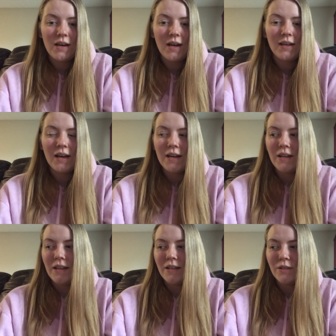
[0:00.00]
I kind
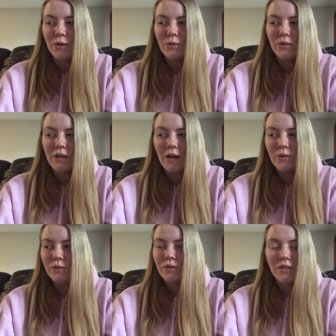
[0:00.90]
of like totaled
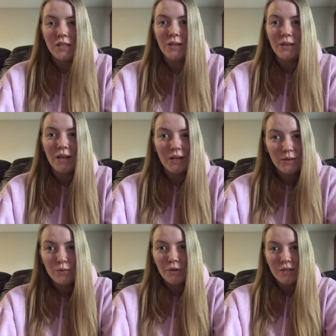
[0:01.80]
out still like
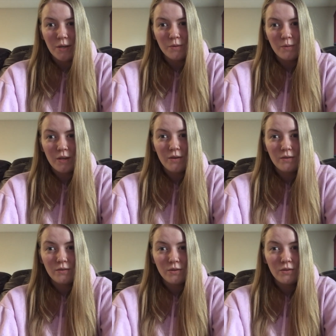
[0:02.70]
three times a week
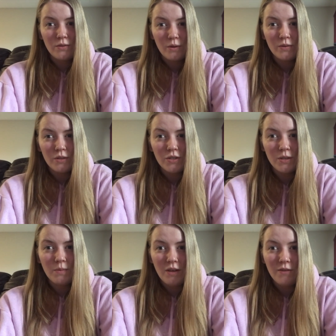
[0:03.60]
going to the
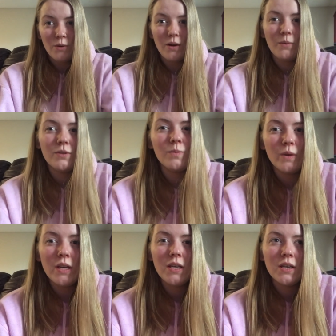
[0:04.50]
gym even though I was
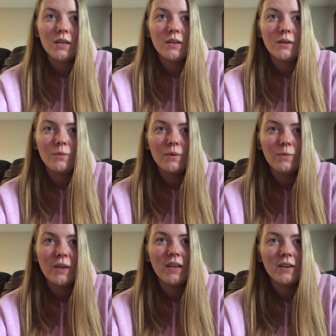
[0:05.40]
weak,
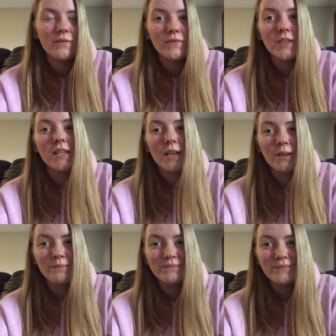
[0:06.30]
weak, sick.
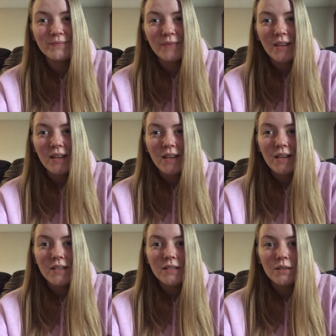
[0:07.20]

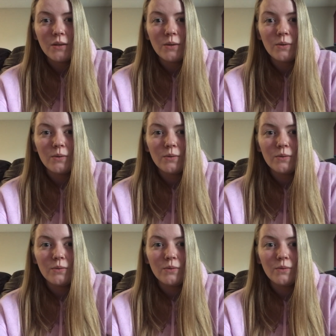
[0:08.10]

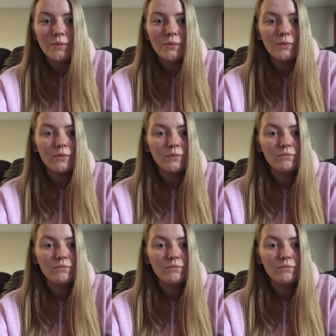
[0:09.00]
So